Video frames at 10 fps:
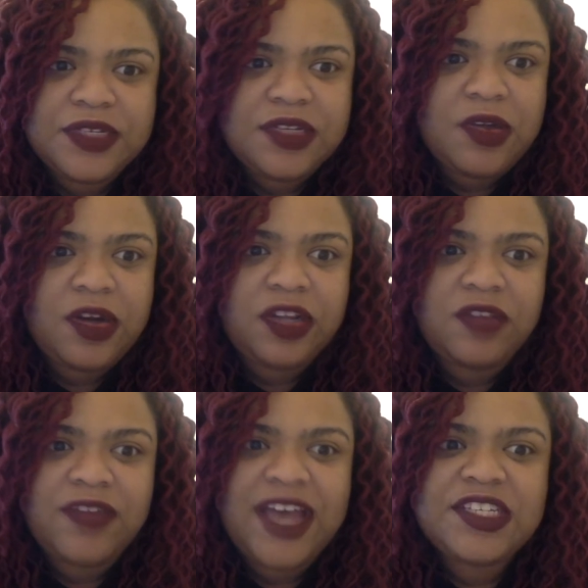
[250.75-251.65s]

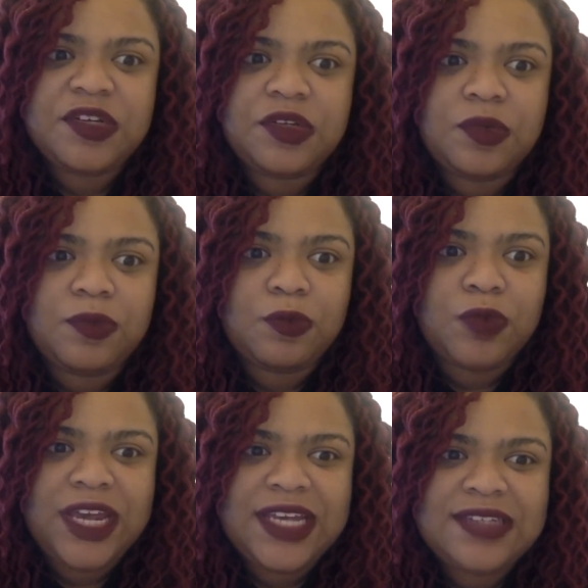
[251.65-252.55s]
Cardiovascular
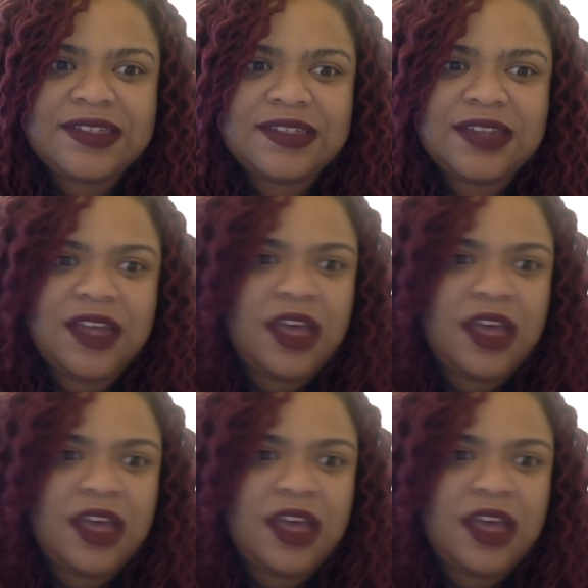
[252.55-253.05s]
risks,